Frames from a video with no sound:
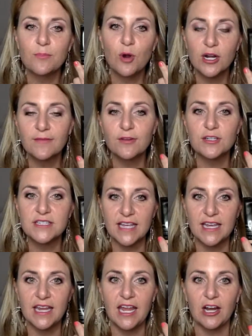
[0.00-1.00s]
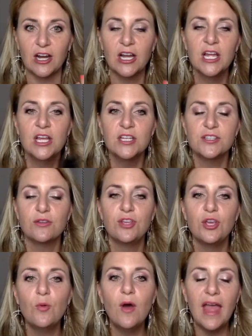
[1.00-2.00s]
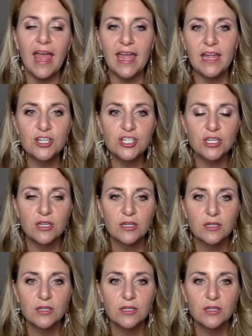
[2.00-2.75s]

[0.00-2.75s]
part of your skincare. So you will age